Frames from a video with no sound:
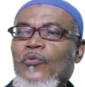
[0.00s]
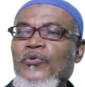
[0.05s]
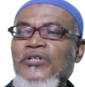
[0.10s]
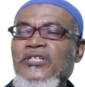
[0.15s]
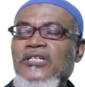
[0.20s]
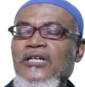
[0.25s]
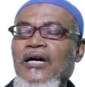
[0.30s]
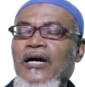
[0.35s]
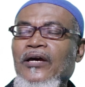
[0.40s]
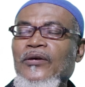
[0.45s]

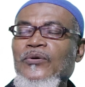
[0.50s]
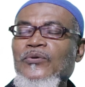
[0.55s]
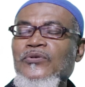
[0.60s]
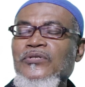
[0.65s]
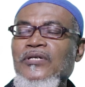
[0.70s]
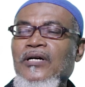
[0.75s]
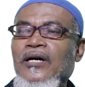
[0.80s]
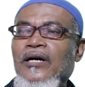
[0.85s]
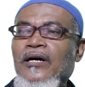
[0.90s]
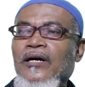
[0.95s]
which a
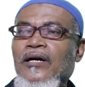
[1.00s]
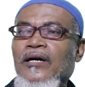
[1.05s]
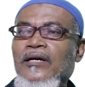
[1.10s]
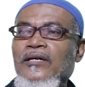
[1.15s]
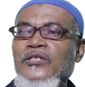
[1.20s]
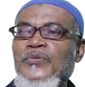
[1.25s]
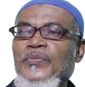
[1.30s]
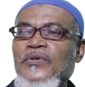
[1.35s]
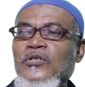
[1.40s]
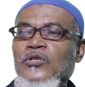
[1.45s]
user
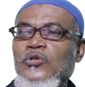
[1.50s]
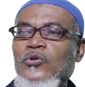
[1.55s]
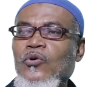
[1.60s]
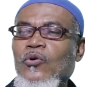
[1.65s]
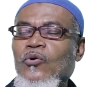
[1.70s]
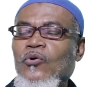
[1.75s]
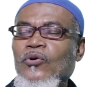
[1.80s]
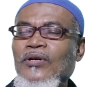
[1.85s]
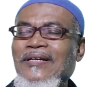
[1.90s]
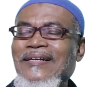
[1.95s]
is being
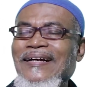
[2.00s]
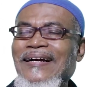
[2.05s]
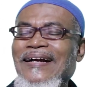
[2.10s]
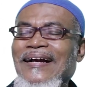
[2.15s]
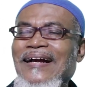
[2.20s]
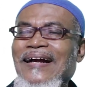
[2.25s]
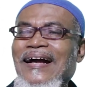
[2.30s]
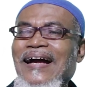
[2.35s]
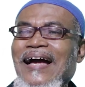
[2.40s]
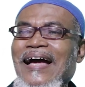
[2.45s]
told
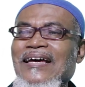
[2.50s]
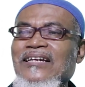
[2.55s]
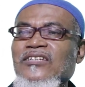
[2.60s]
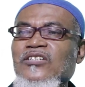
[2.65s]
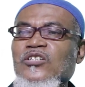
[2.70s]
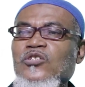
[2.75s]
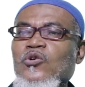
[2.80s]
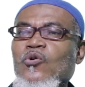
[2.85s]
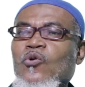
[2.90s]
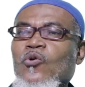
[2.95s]

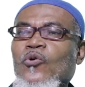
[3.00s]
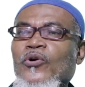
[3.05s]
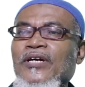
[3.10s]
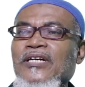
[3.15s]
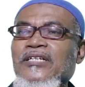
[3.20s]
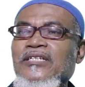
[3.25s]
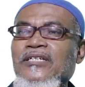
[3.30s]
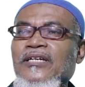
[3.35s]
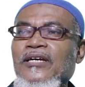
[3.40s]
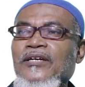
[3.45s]
and store
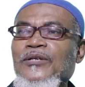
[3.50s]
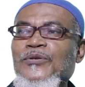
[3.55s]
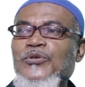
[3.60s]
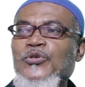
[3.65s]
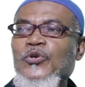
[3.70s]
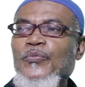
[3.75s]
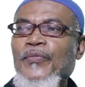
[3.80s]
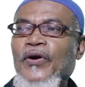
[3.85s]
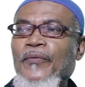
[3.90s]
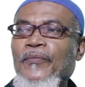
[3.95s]
it
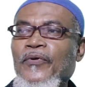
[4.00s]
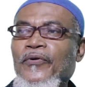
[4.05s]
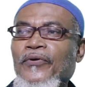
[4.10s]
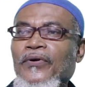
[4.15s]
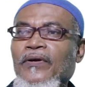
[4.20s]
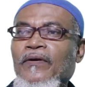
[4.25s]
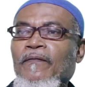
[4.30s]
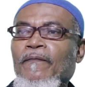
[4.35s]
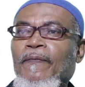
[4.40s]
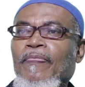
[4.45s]
into
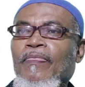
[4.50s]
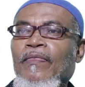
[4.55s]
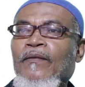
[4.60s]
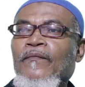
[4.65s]
memory.